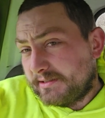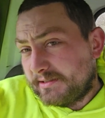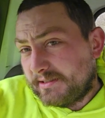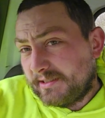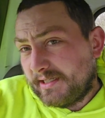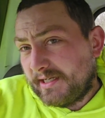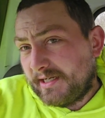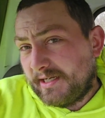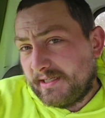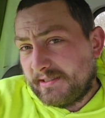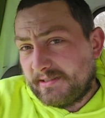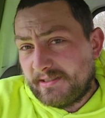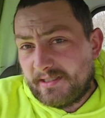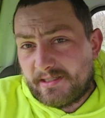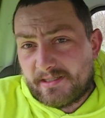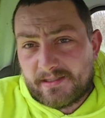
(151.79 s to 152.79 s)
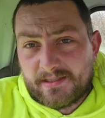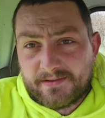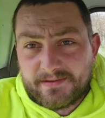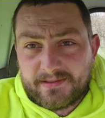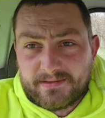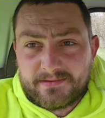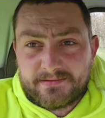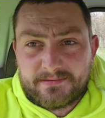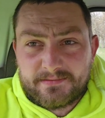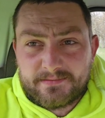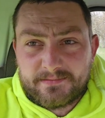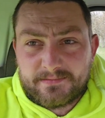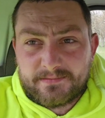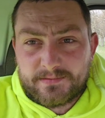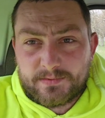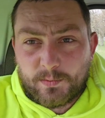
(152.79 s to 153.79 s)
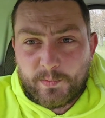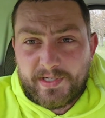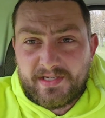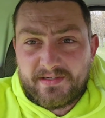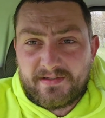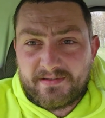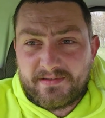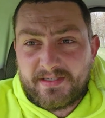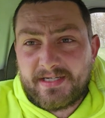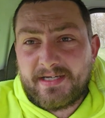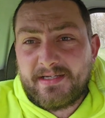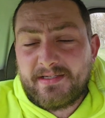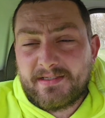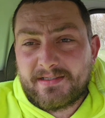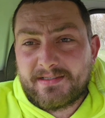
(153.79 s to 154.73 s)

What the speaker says: Today is yet another wet day.